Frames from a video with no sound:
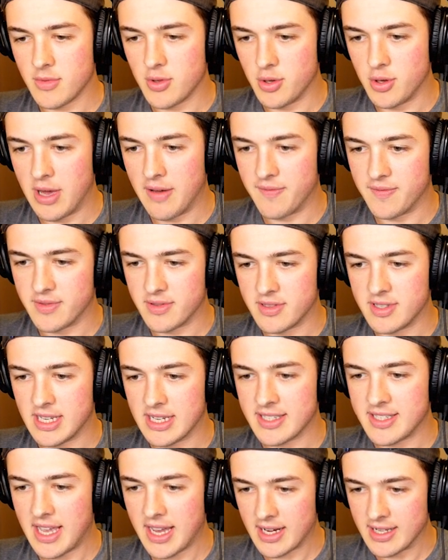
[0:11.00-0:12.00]
You have
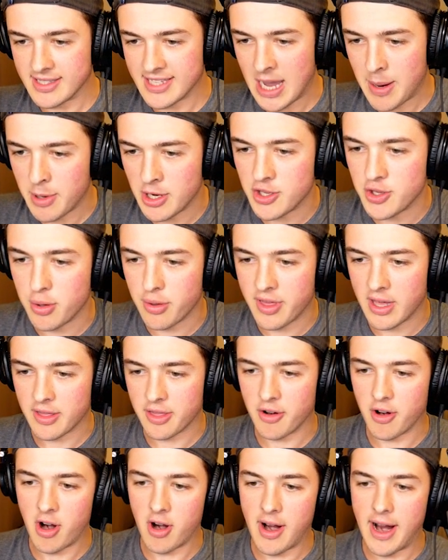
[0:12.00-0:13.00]
six seconds. How many do you think
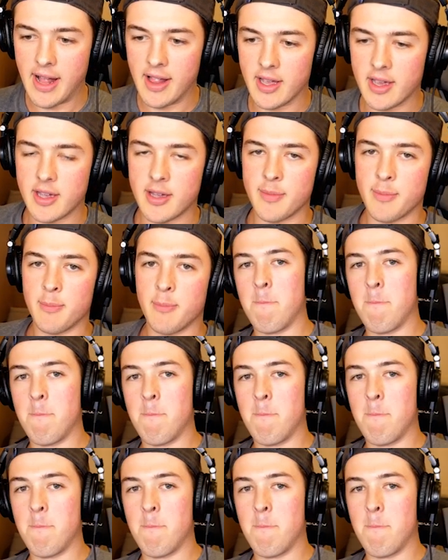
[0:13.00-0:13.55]
there are, Alec?